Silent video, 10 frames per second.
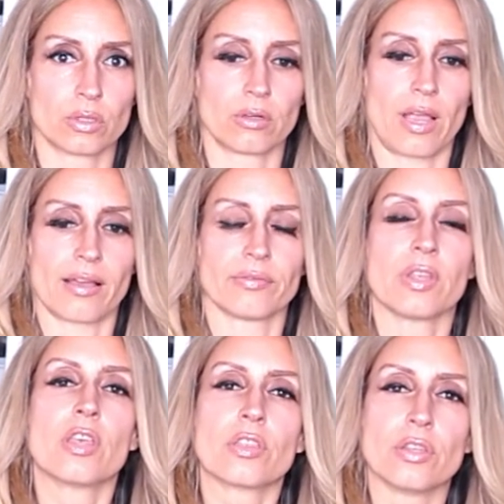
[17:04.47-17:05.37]
or have
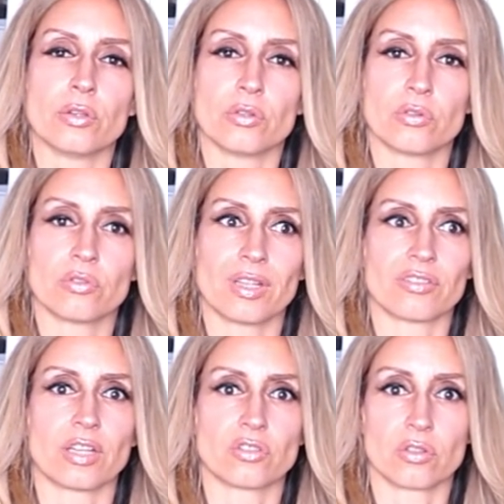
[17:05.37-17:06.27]
those
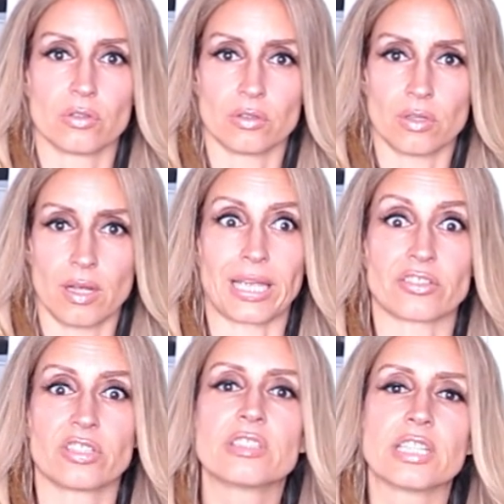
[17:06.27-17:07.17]
essential
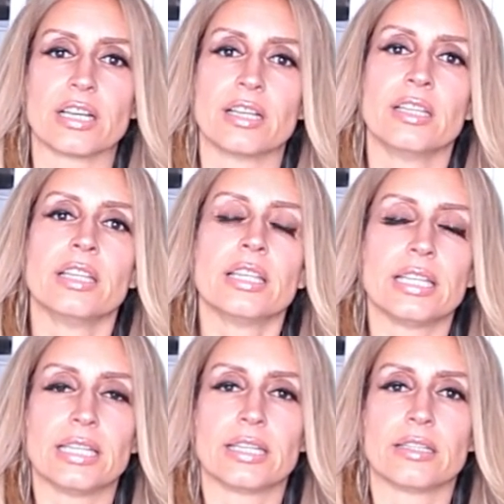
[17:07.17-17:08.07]
bacteria
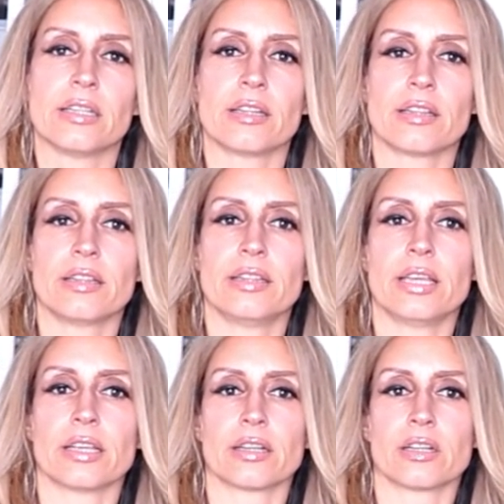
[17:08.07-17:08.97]
in
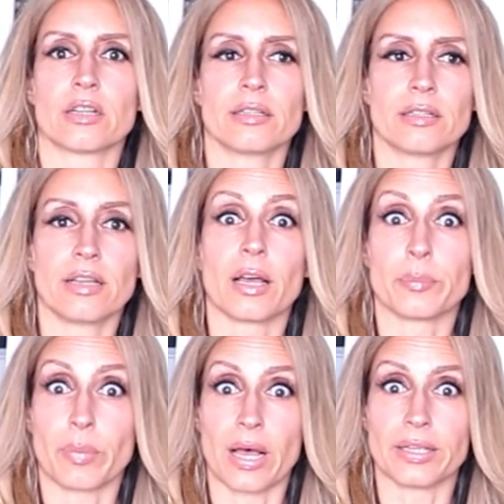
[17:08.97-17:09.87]
their
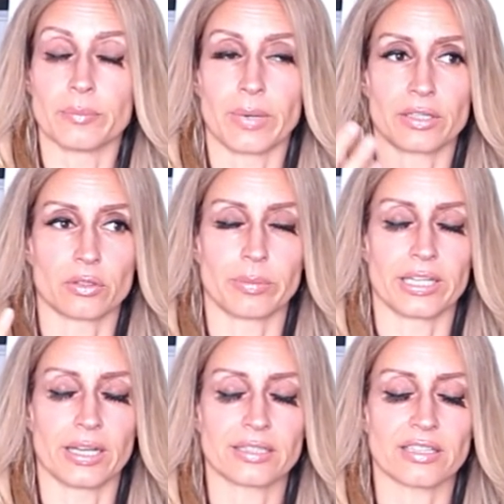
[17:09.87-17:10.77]
gut
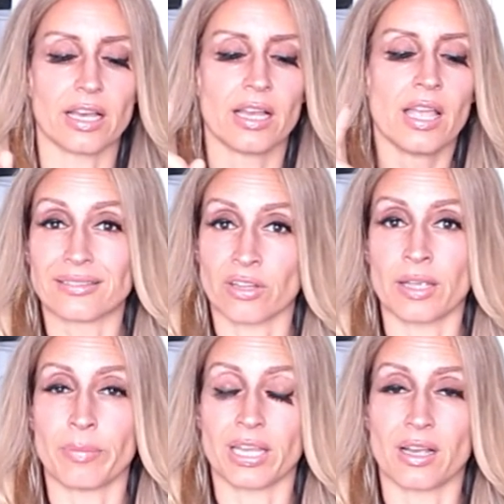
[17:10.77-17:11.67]
microbiota.
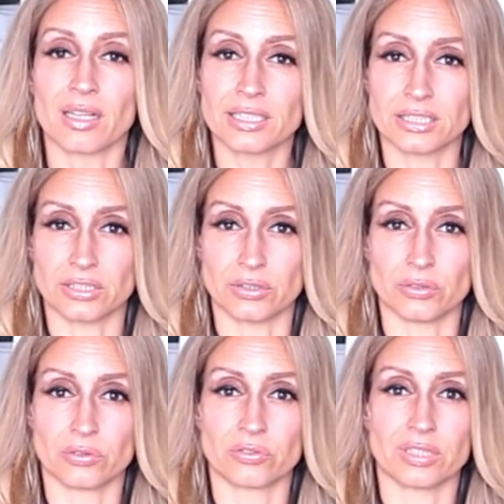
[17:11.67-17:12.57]
Antibiotic
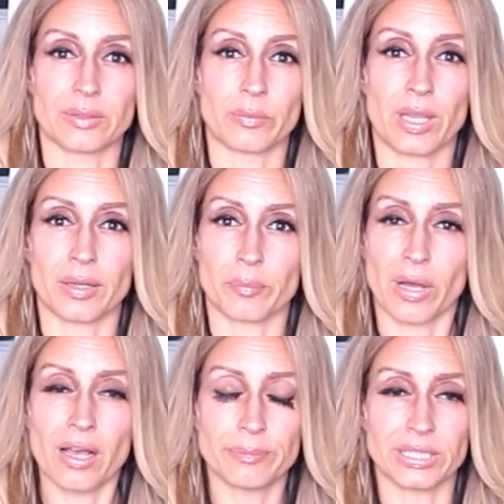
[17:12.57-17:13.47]
use in
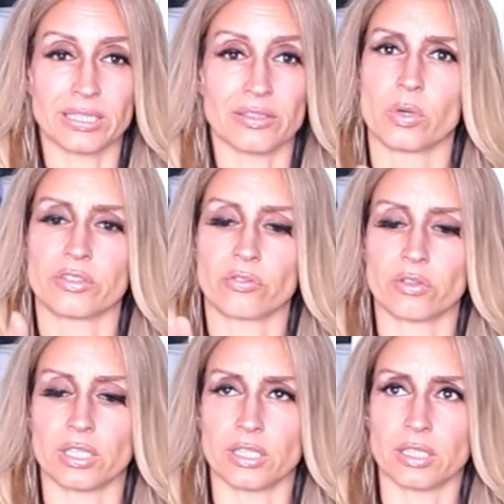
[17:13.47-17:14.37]
puppy, what's
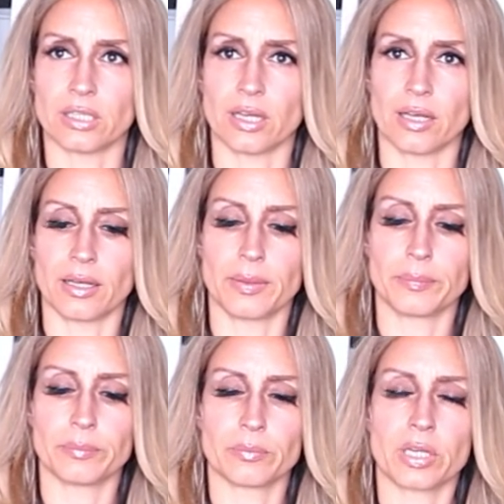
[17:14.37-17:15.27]
the
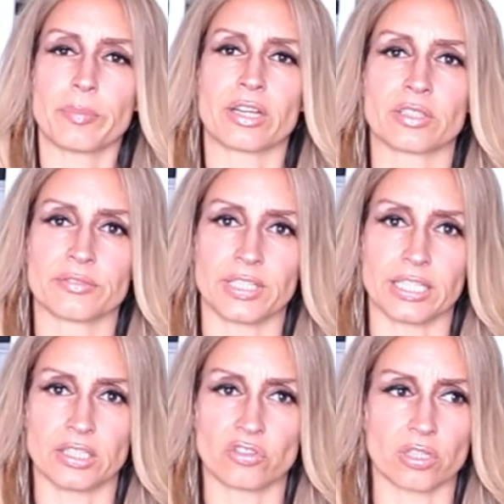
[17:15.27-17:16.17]
comparative
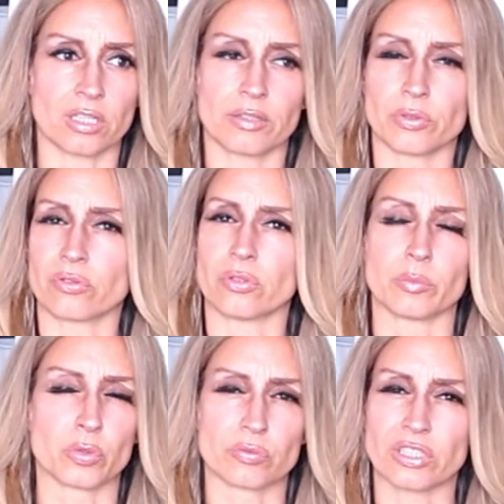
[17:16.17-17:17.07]
age? And I was
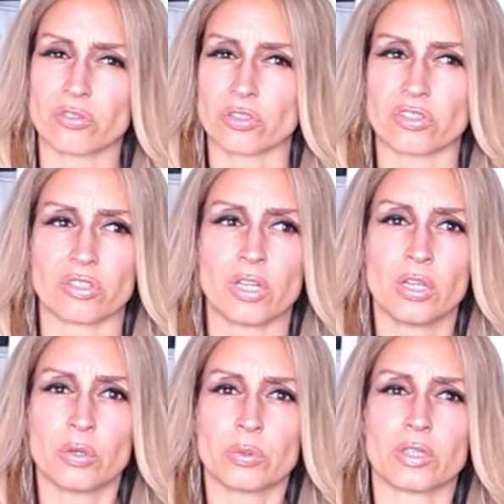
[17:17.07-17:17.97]
doing more research, and
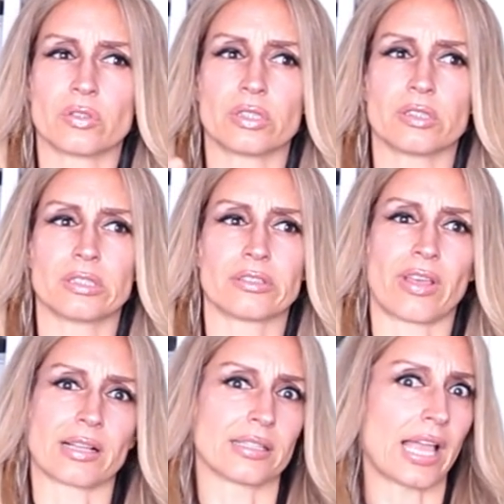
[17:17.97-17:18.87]
we don't
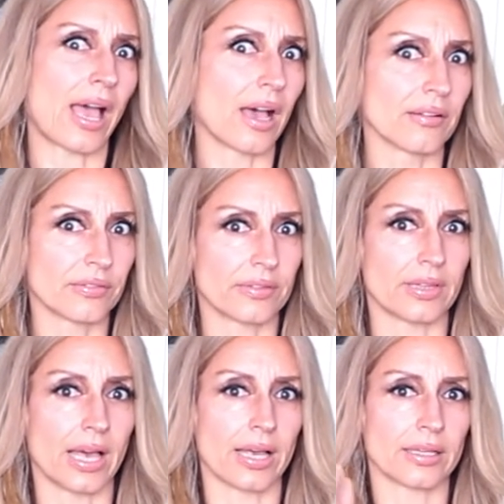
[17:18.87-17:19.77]
exactly have
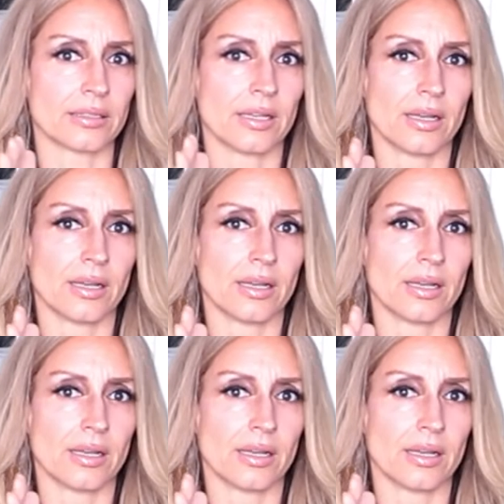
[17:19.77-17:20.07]
that